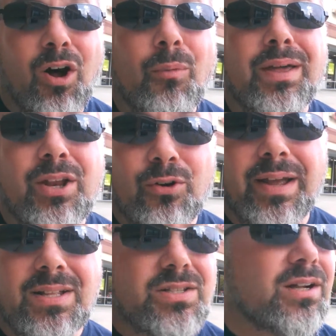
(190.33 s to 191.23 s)
all be in
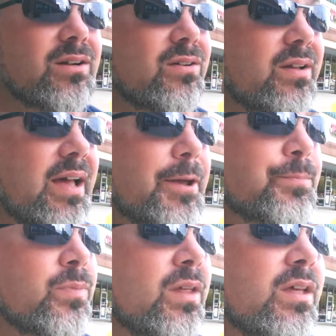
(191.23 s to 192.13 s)
agreement here, okay?
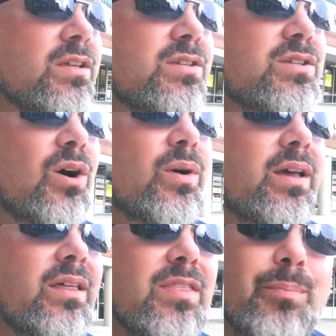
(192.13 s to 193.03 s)
So
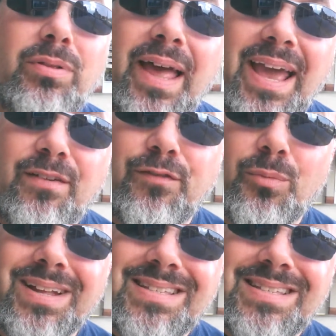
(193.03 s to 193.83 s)
the plan for me